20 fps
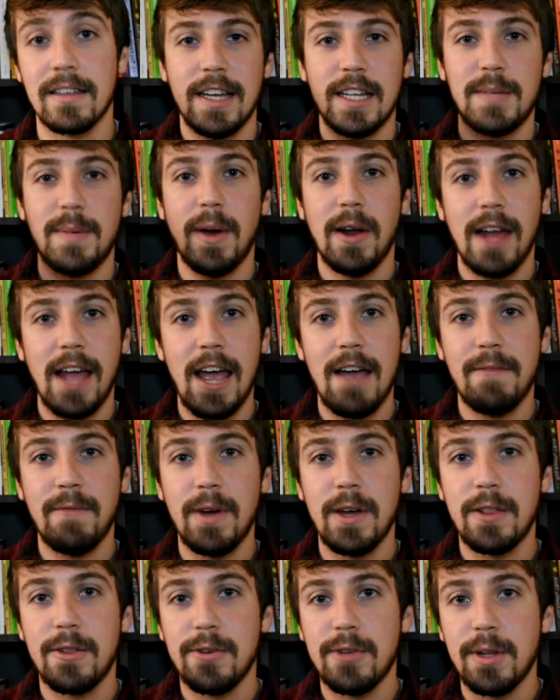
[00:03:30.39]
It's about
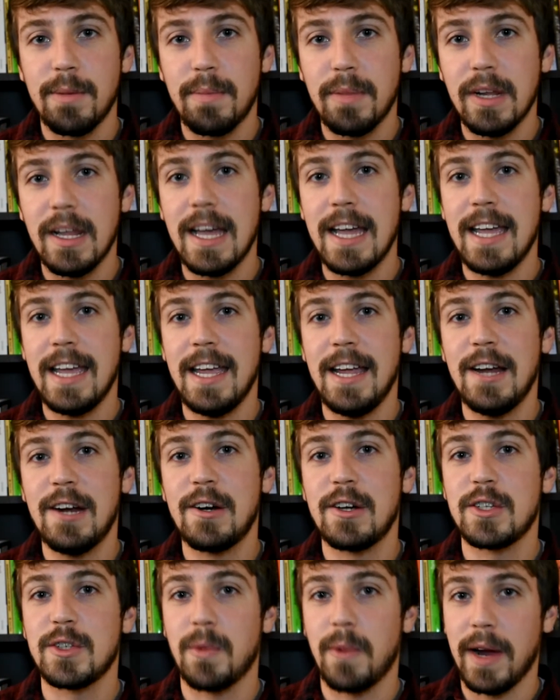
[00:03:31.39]
halfway through the play
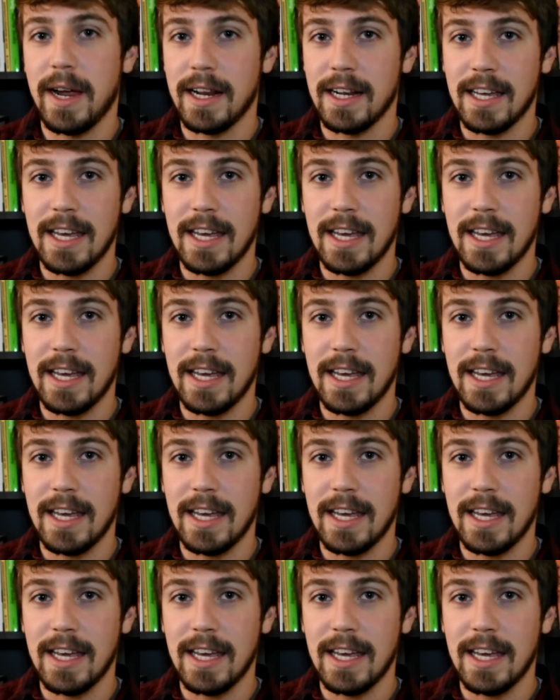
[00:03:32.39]
here. It's when